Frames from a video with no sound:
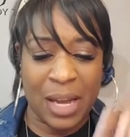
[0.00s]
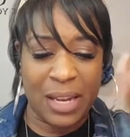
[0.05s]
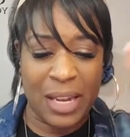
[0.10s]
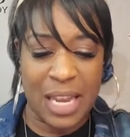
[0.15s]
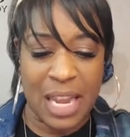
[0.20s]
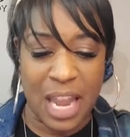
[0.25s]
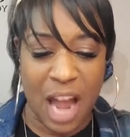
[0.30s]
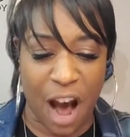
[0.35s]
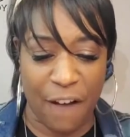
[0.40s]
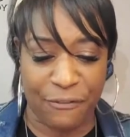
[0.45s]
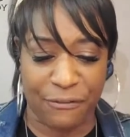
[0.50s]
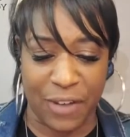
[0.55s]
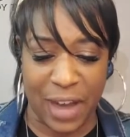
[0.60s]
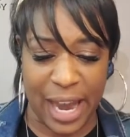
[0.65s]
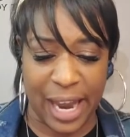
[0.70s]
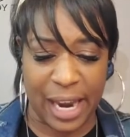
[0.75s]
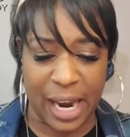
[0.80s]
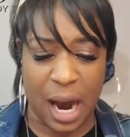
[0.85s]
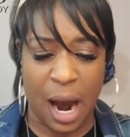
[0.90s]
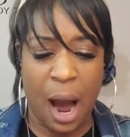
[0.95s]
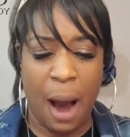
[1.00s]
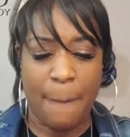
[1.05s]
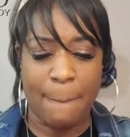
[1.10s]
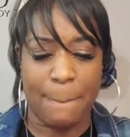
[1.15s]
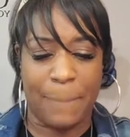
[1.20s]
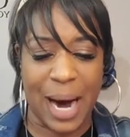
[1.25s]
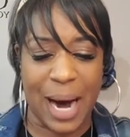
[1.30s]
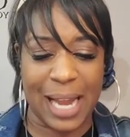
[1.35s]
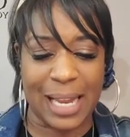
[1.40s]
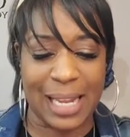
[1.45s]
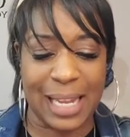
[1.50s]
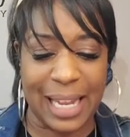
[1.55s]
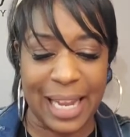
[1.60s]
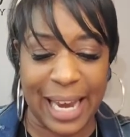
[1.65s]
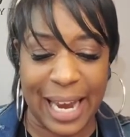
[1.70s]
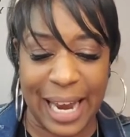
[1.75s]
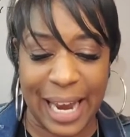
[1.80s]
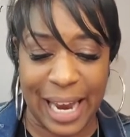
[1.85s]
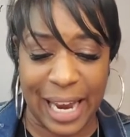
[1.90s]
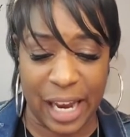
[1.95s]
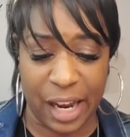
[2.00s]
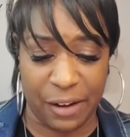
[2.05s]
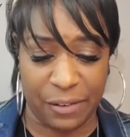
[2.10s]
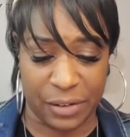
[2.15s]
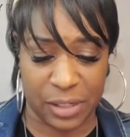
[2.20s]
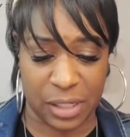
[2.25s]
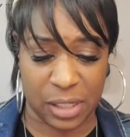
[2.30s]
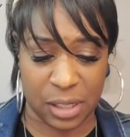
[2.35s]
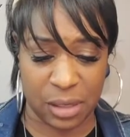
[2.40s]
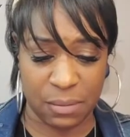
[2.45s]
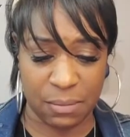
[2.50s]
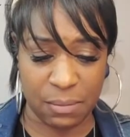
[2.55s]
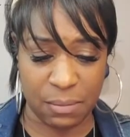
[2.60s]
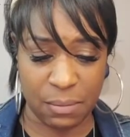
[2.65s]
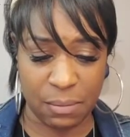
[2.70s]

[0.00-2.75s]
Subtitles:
nothing but leaves,